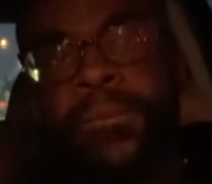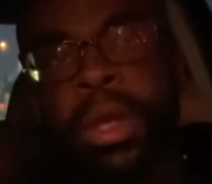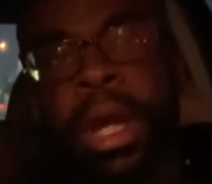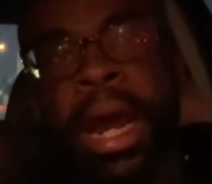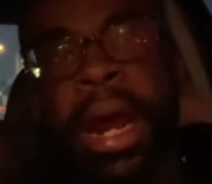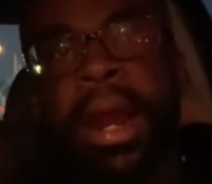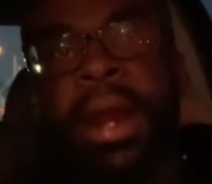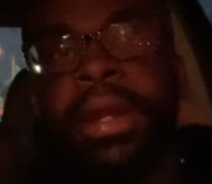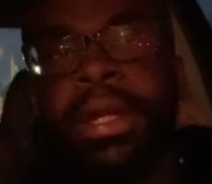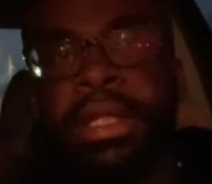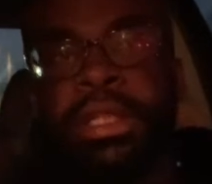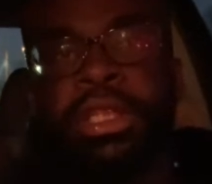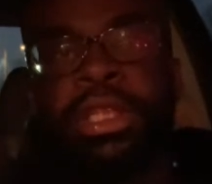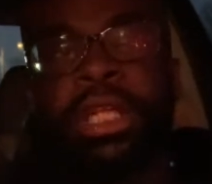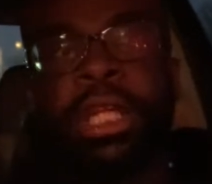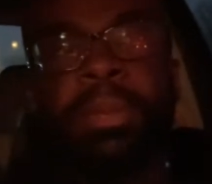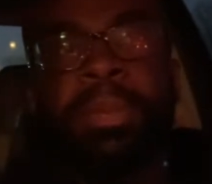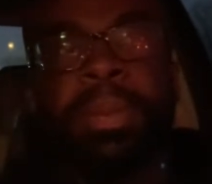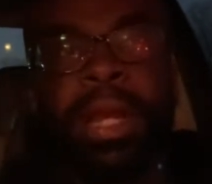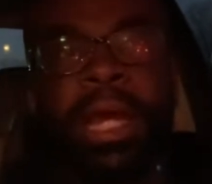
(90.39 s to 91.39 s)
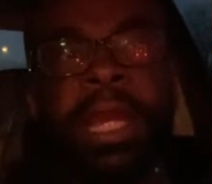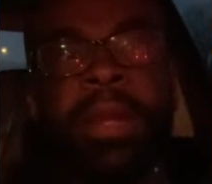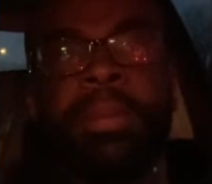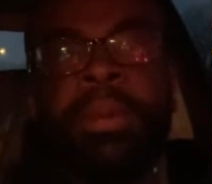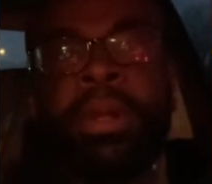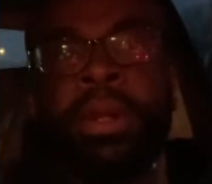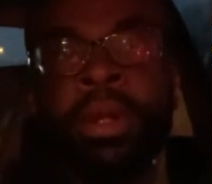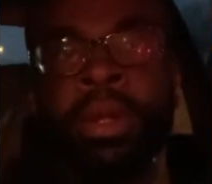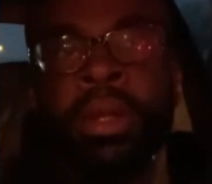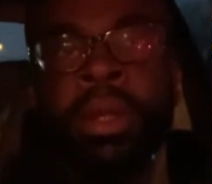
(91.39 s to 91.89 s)
hiring this cheap
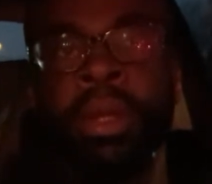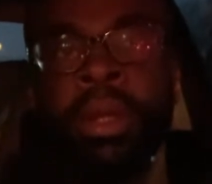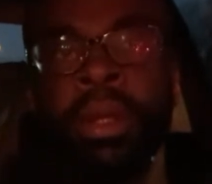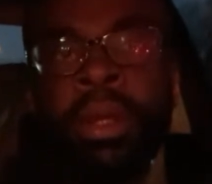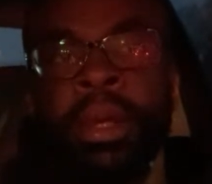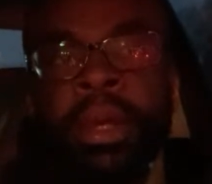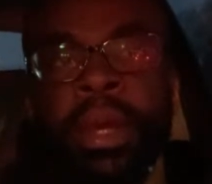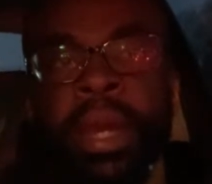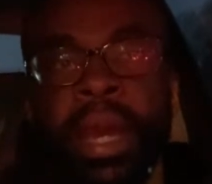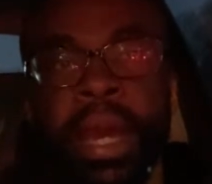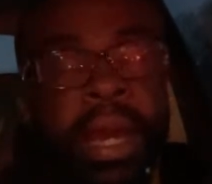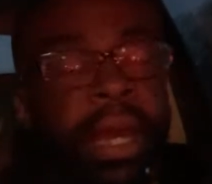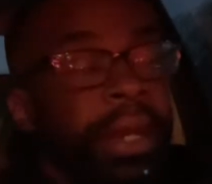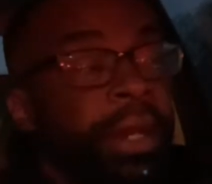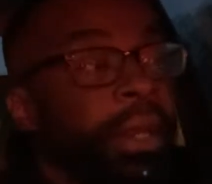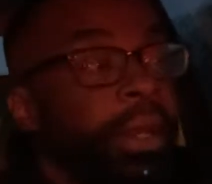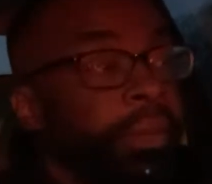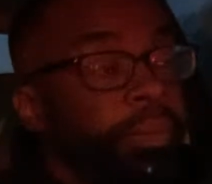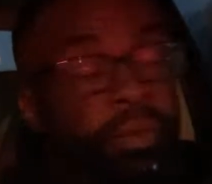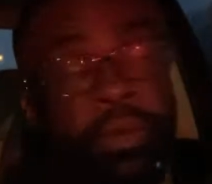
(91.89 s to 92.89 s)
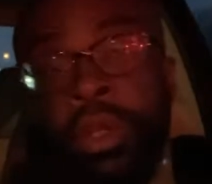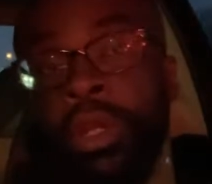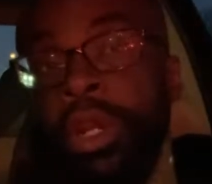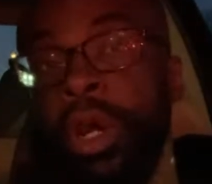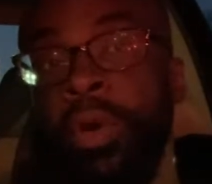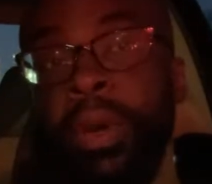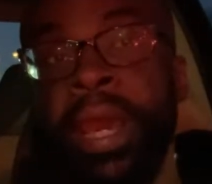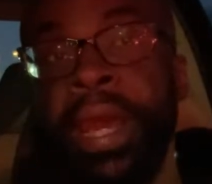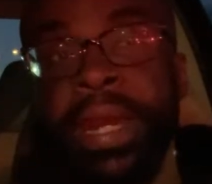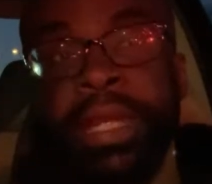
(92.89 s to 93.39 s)
labor, and
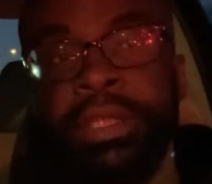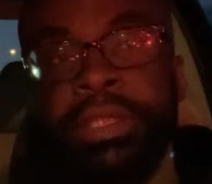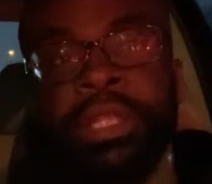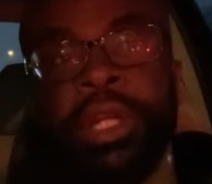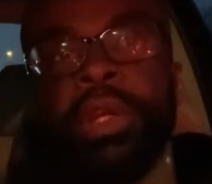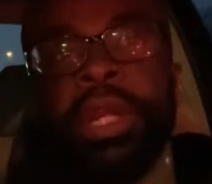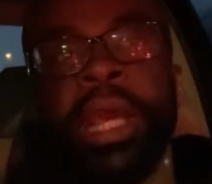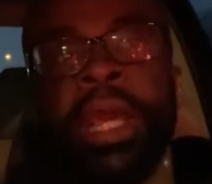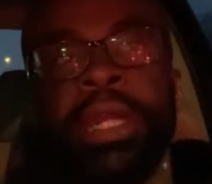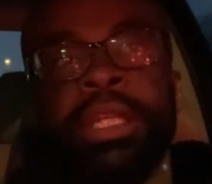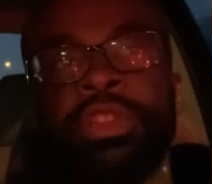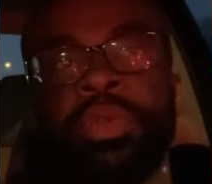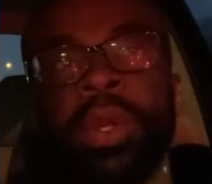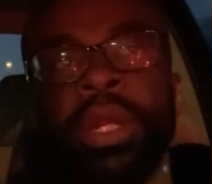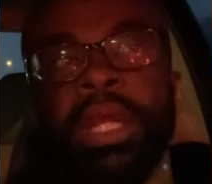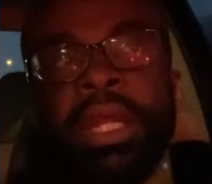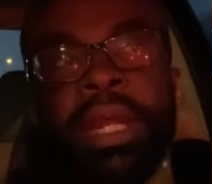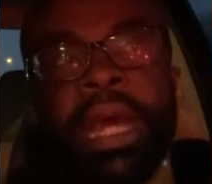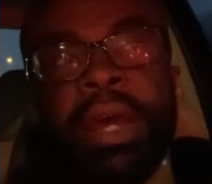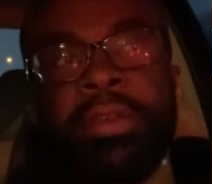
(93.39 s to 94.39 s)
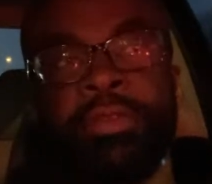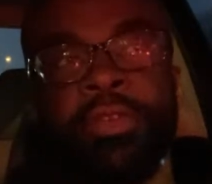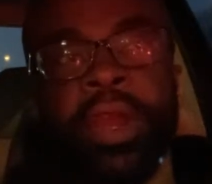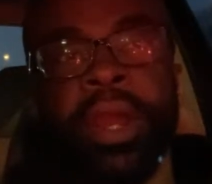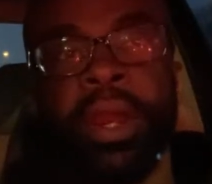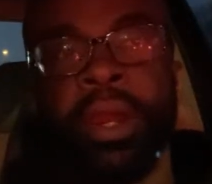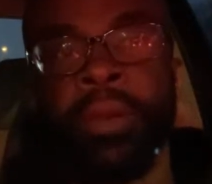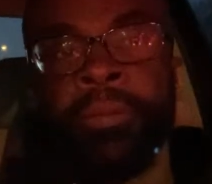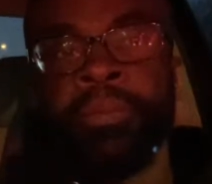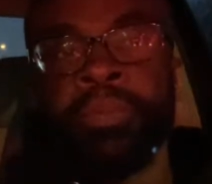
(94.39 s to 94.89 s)
it's really not
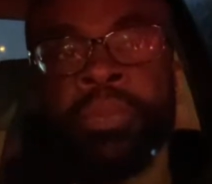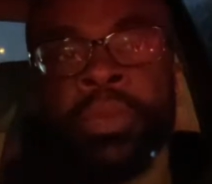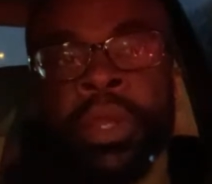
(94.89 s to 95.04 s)
fair.